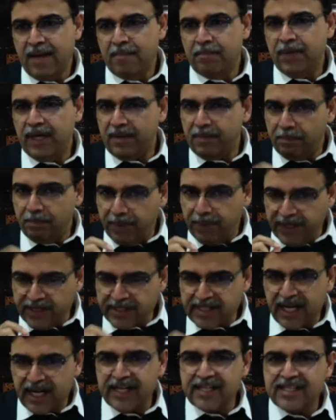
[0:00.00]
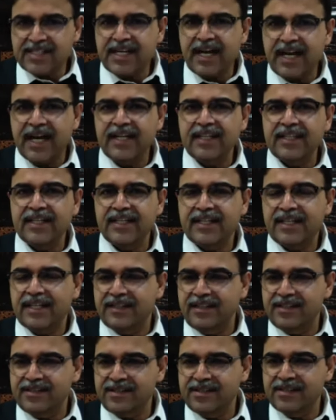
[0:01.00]
But please understand that
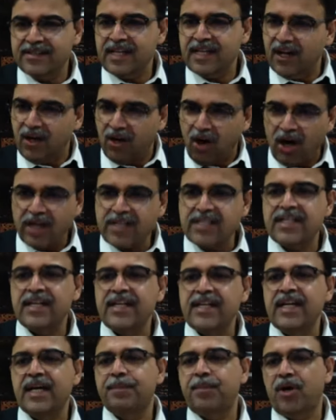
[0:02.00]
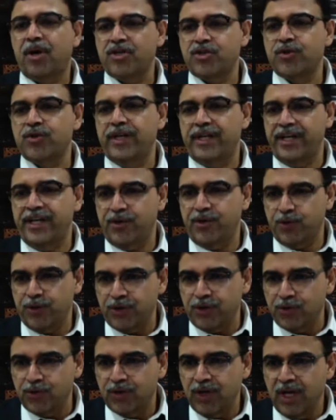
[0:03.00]
this is a godsend opportunity to
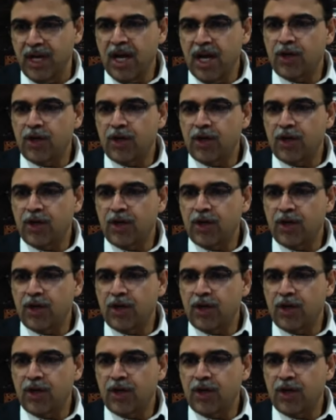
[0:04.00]
you